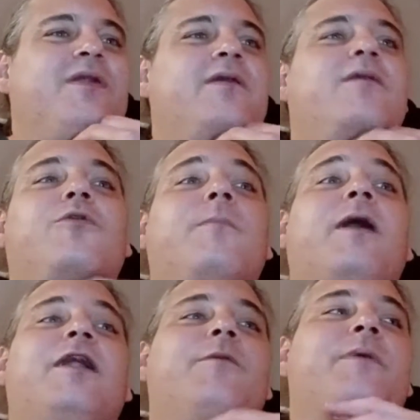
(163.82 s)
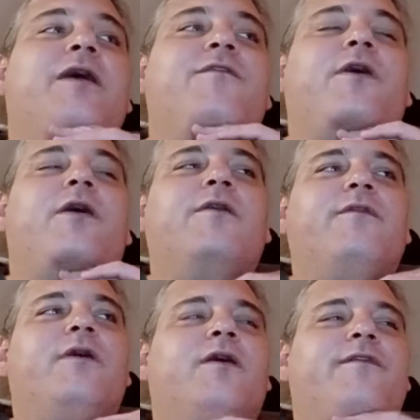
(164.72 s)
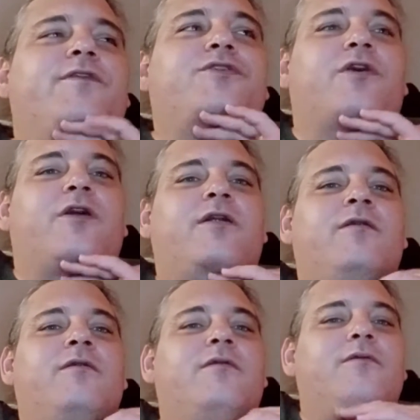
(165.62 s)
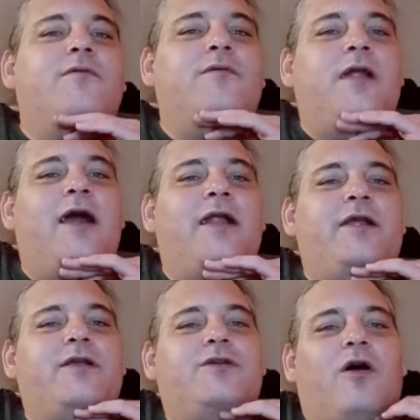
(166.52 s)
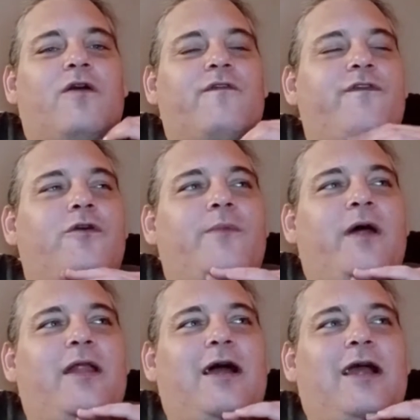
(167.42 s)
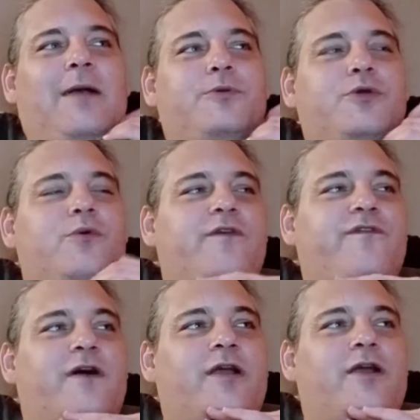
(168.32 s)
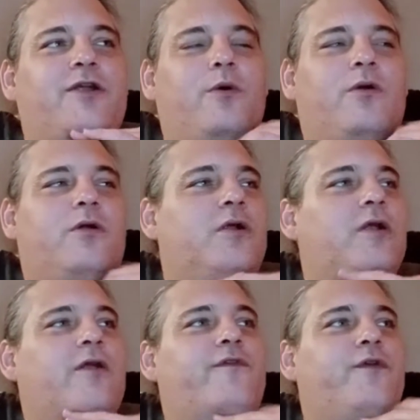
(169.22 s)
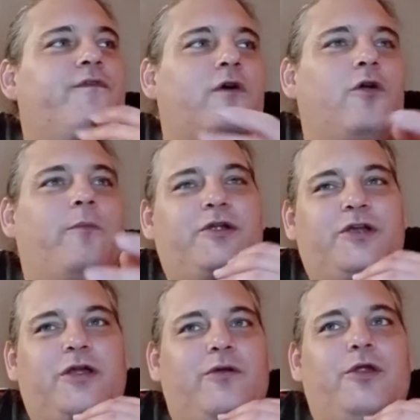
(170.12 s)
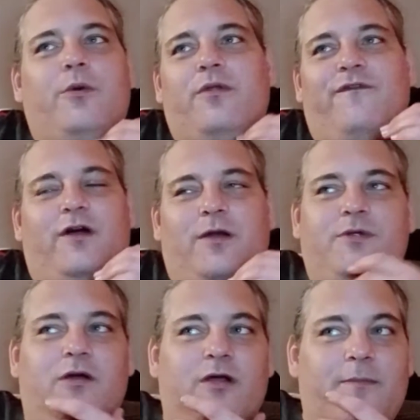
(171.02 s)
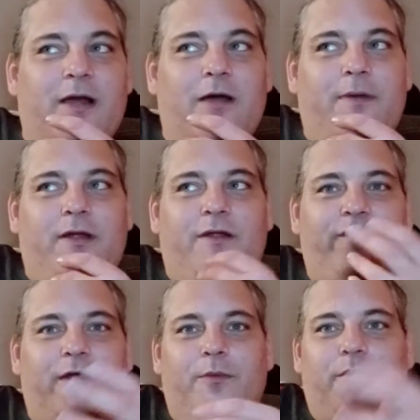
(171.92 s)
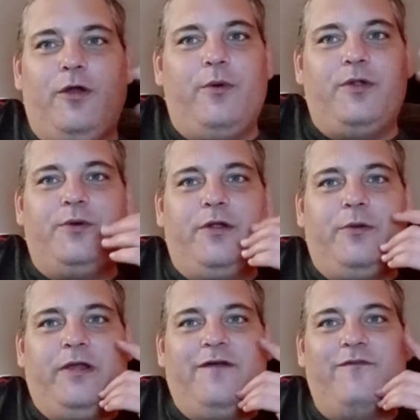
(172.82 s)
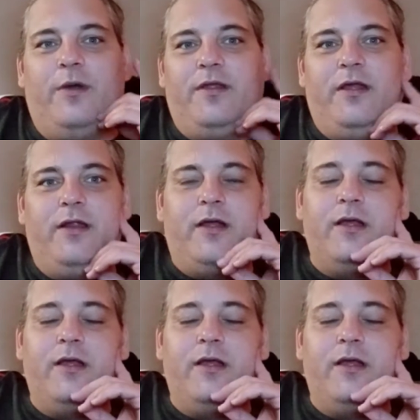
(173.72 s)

it reminded me of a of a of a certain 90s horror film that I absolutely fucking adore. And if you follow my channel, you know what the fuck I'm talking about. But if I were going to it, it would give away the ending.